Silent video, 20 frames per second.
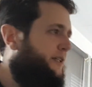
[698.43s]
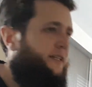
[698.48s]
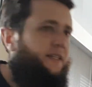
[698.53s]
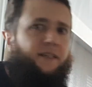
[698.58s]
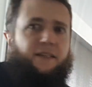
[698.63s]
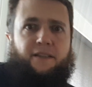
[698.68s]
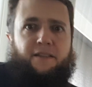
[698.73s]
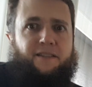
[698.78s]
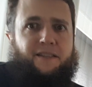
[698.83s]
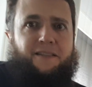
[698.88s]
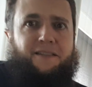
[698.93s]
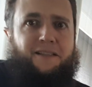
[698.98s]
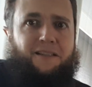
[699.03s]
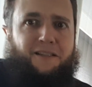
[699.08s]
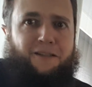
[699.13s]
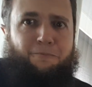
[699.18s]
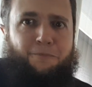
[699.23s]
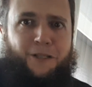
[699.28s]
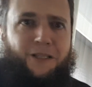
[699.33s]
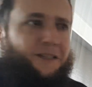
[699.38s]
years is going
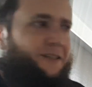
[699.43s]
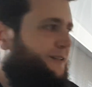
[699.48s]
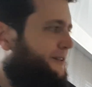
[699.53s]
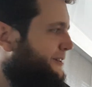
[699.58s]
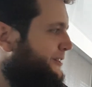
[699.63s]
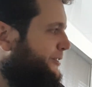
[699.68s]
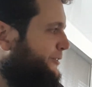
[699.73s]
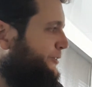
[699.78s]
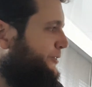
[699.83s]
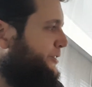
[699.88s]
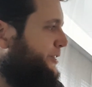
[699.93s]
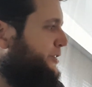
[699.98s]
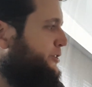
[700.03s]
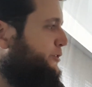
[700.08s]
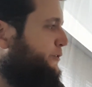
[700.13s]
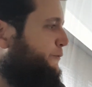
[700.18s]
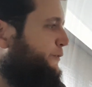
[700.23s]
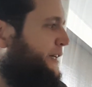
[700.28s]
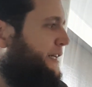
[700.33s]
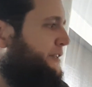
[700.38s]
to be your
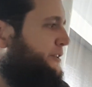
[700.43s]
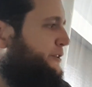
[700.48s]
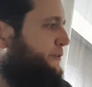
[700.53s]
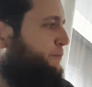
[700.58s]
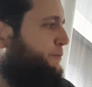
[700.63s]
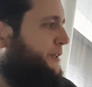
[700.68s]
initial value